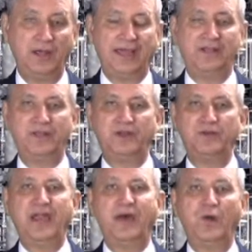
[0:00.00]
and that are
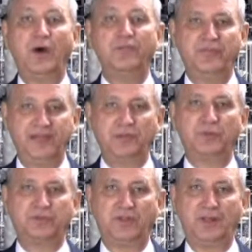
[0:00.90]
now
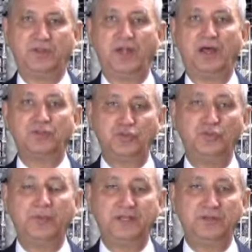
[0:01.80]
available to them and not
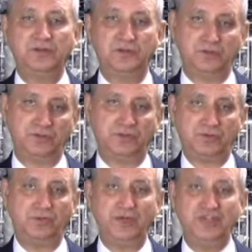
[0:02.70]
too big to
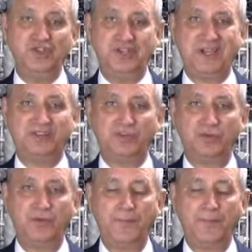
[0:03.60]
ingest."